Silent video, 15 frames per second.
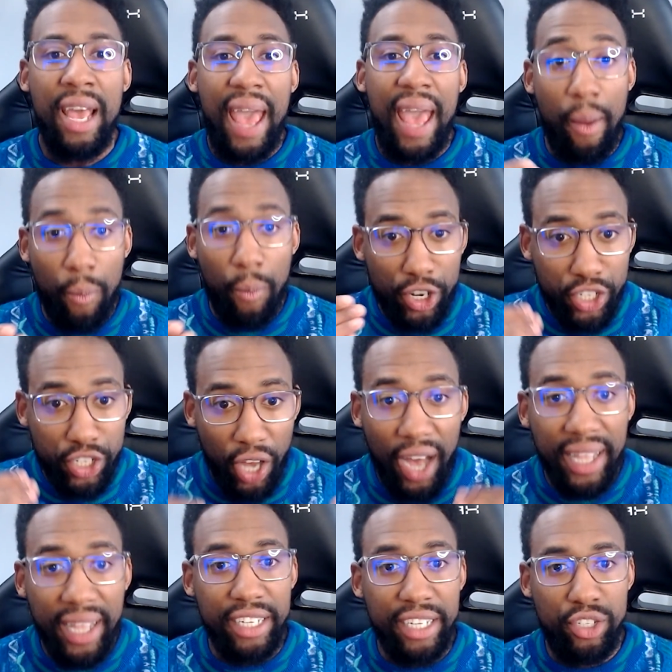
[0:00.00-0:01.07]
And we're
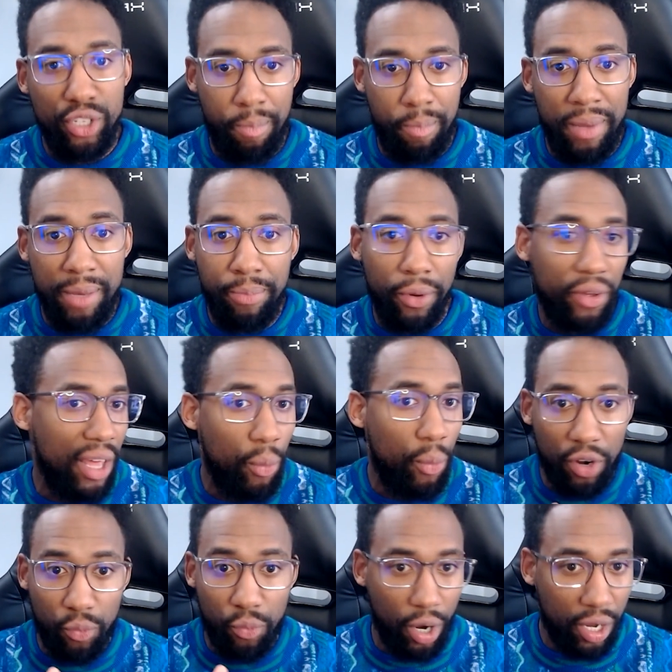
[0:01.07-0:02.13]
talking to the people that would
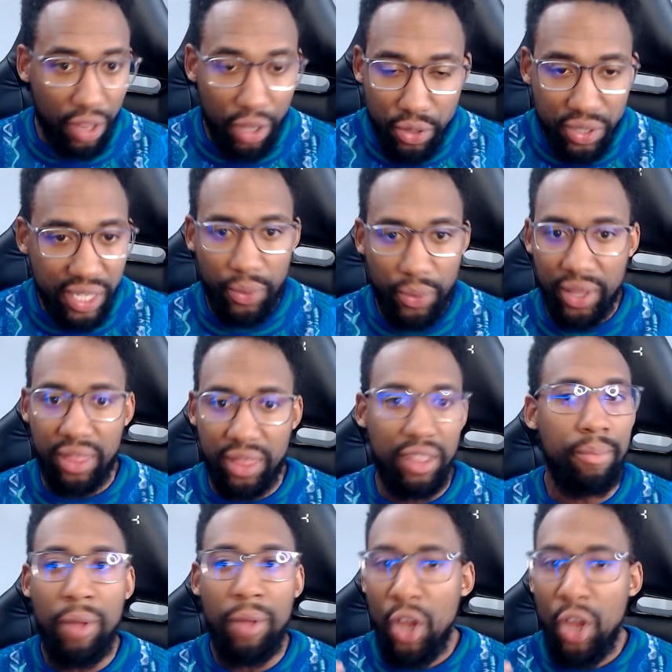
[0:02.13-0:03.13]
have worked closely with them.